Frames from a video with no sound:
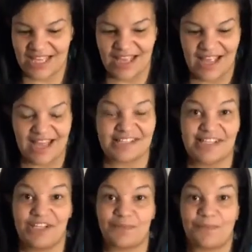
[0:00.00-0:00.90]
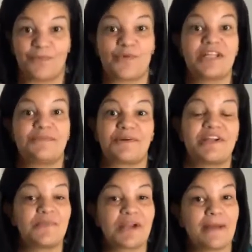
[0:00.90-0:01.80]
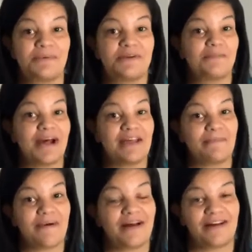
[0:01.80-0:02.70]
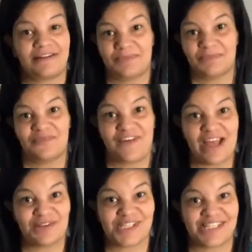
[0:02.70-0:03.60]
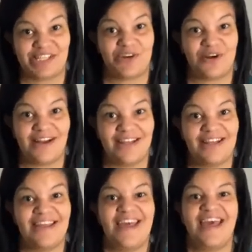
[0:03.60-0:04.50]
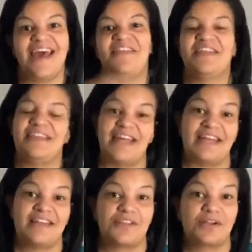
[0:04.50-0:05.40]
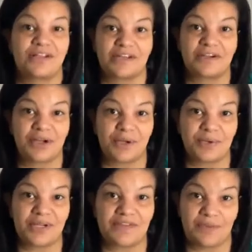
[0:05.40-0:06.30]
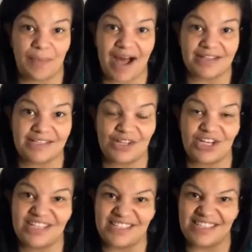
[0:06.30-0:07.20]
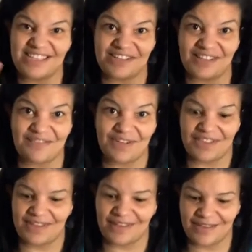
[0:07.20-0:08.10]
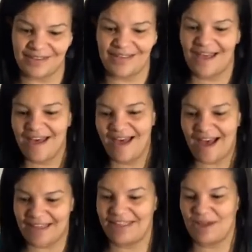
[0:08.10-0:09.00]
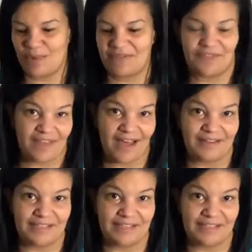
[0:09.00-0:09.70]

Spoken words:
And it's gonna look really pretty when I put my vinyl sticker on it and then lay another clear coat of epoxy on it to seal everything in. I can't wait for that.